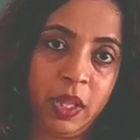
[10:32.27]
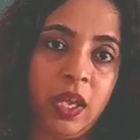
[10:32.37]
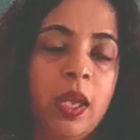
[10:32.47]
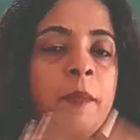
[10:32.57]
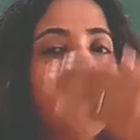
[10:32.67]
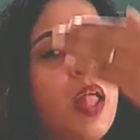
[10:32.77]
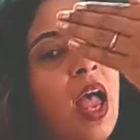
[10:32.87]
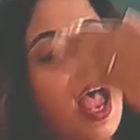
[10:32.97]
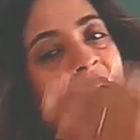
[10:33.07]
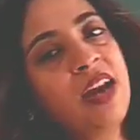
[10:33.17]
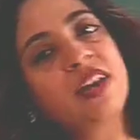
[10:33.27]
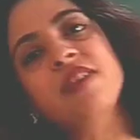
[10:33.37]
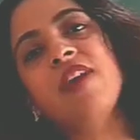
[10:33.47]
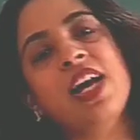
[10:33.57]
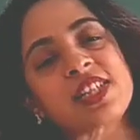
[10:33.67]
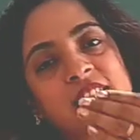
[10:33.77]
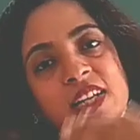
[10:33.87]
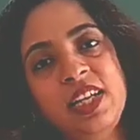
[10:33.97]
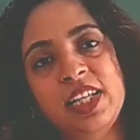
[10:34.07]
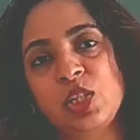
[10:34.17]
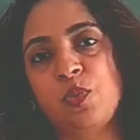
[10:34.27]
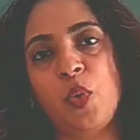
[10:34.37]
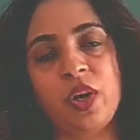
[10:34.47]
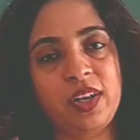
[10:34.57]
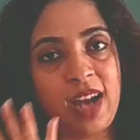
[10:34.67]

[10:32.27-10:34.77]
Okay. And revise the textbook.